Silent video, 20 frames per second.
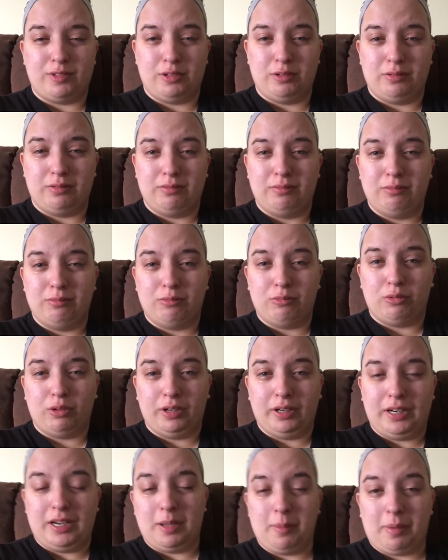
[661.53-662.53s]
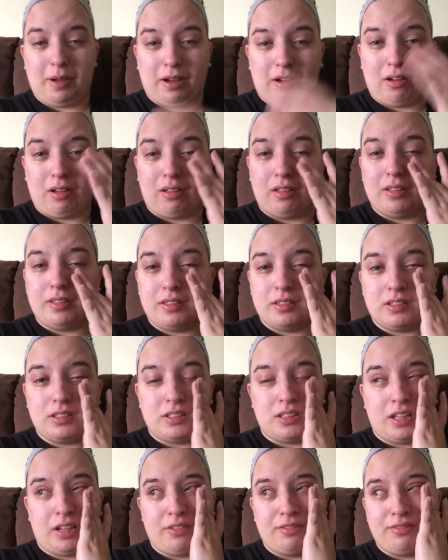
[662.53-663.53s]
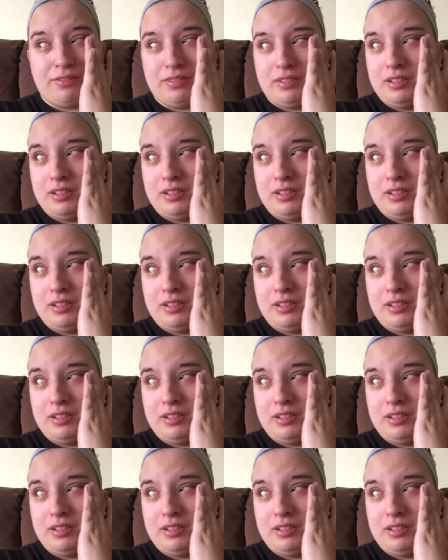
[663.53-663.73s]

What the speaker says: to worry about all of this stuff.